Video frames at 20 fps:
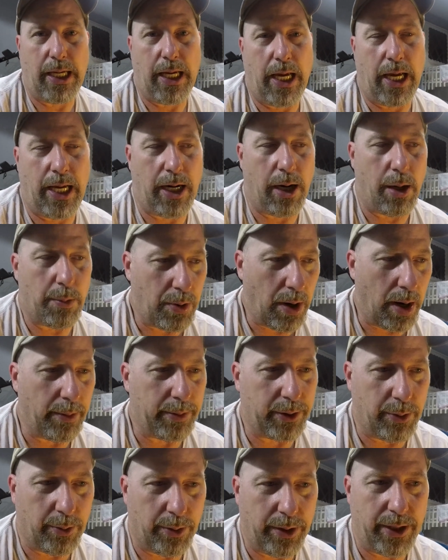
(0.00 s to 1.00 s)
and I'll probably
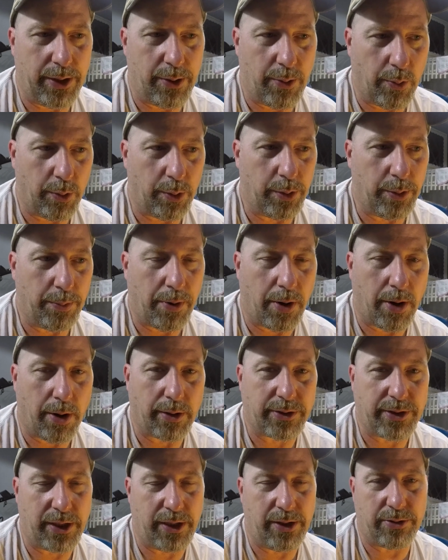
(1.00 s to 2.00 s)
go ahead and order the
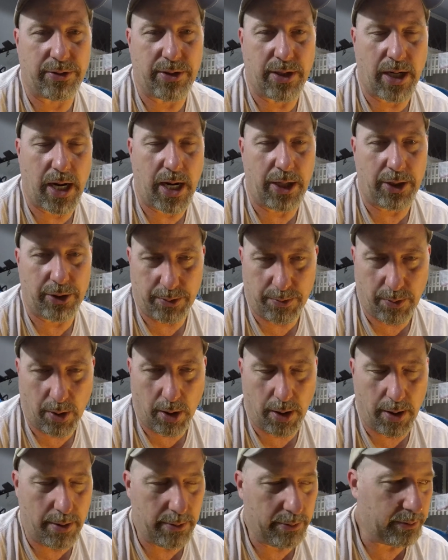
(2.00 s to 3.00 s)
parts either tonight or
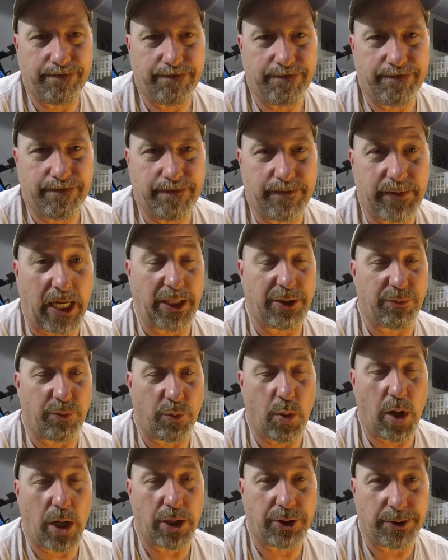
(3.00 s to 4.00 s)
tomorrow. Thanks for
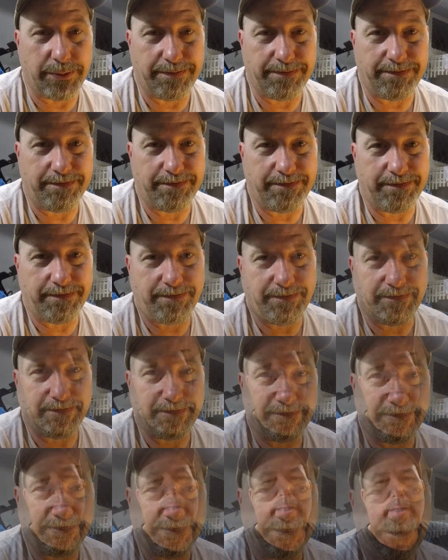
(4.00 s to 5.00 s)
watching.
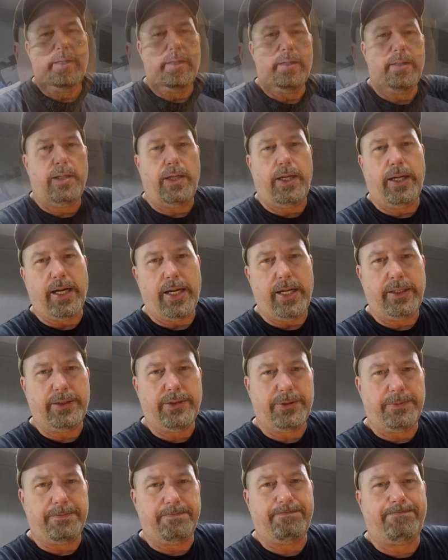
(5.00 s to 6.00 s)
Hey
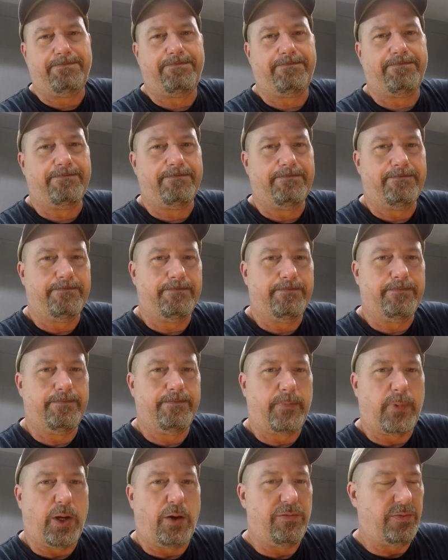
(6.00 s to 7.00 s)
guys,
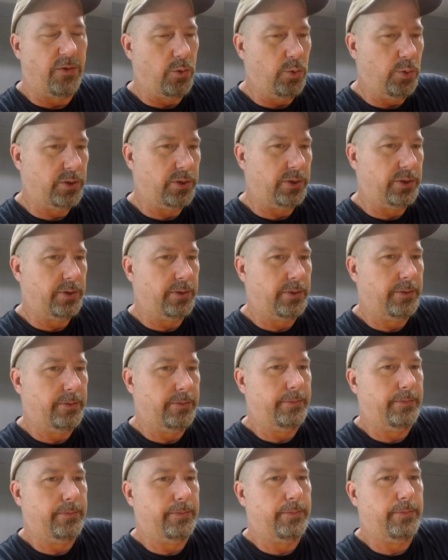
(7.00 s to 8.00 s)
folks,
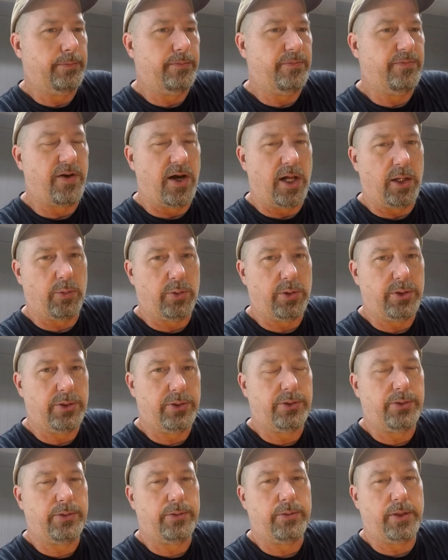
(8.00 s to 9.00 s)

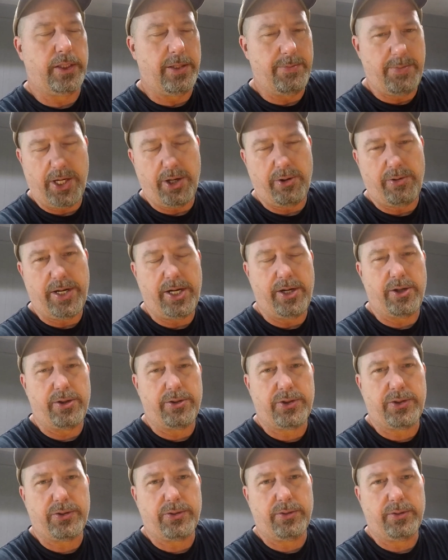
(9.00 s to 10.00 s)
followers, lend me your
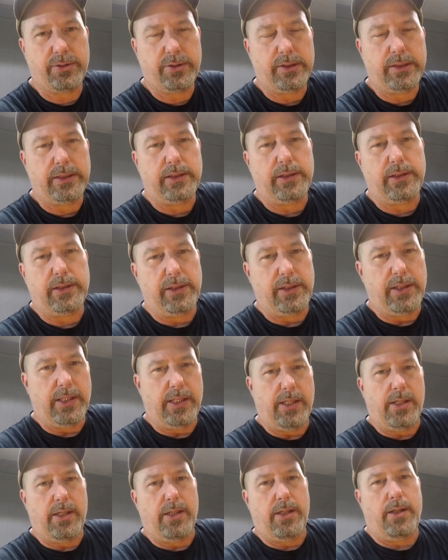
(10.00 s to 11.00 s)
ears.
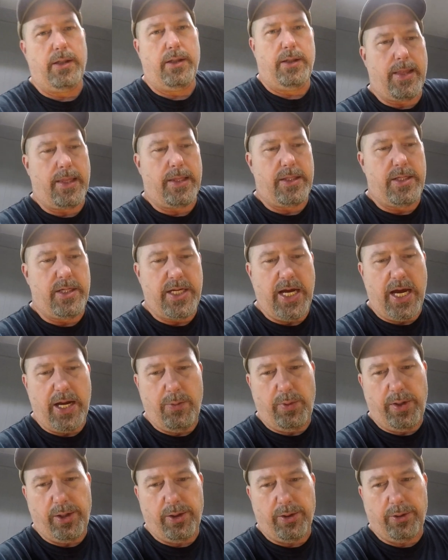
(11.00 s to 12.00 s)
Today
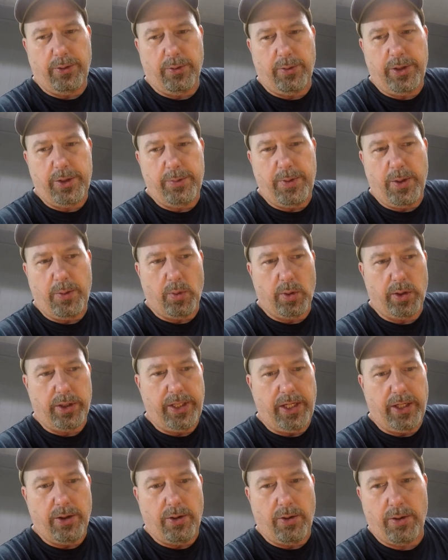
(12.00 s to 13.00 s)
we are going to be
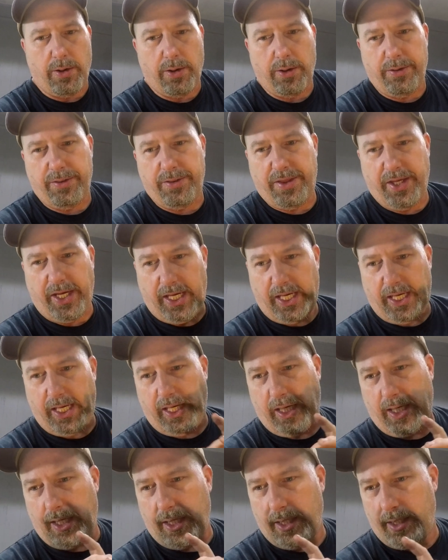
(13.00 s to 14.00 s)
working on the